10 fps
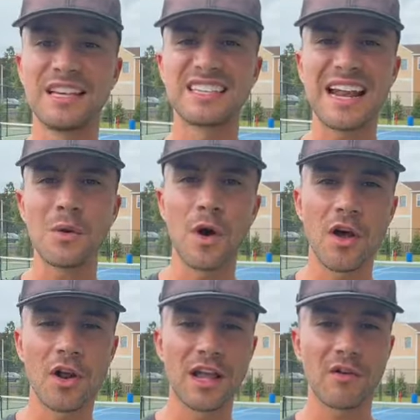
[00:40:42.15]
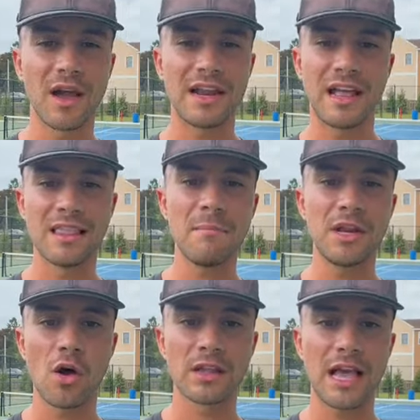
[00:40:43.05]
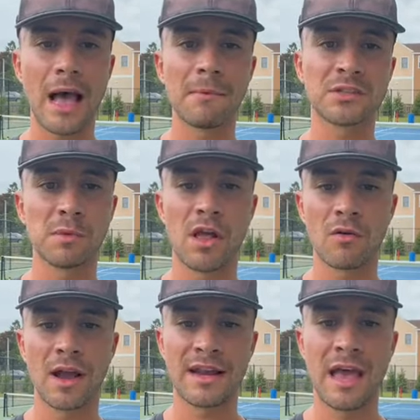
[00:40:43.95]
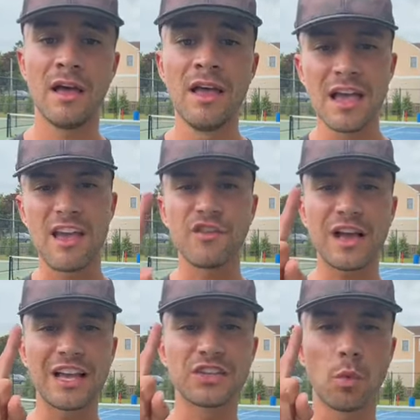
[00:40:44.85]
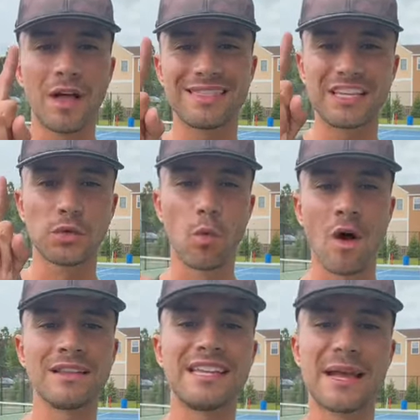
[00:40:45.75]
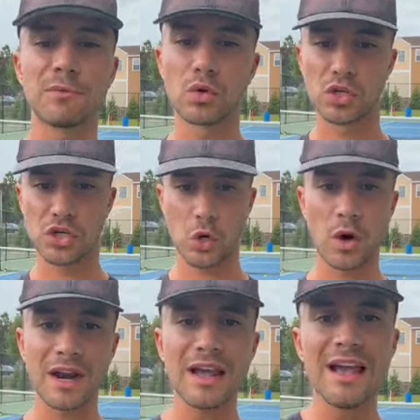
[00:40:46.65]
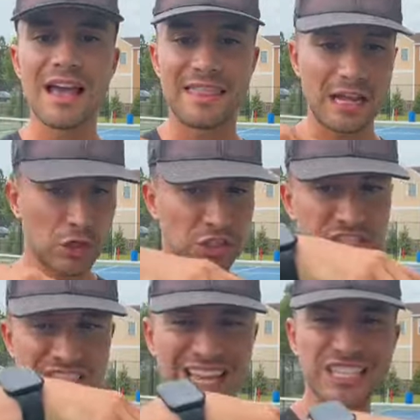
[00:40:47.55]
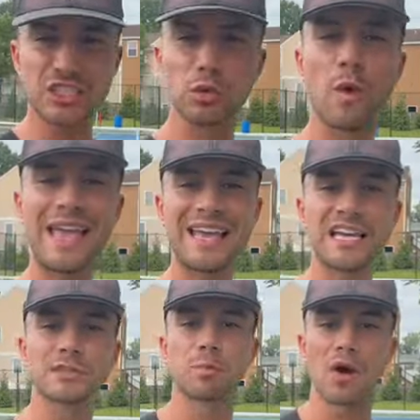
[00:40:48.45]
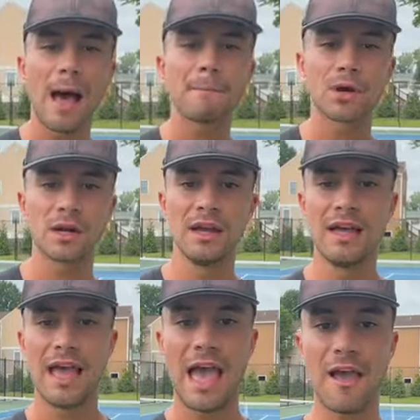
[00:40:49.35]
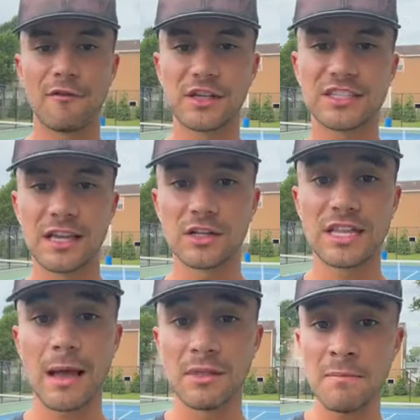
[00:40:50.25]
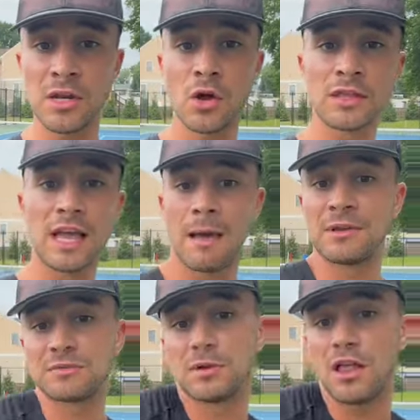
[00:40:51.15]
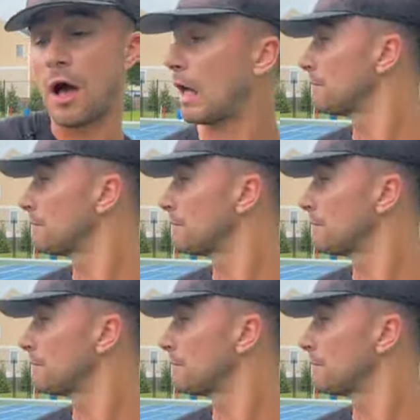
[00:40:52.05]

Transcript: Does anyone on here right now? Let me know in the comments below right now if you guys want this one tip to ensure that your slice swing is proper every single time. Let me know in the comments below.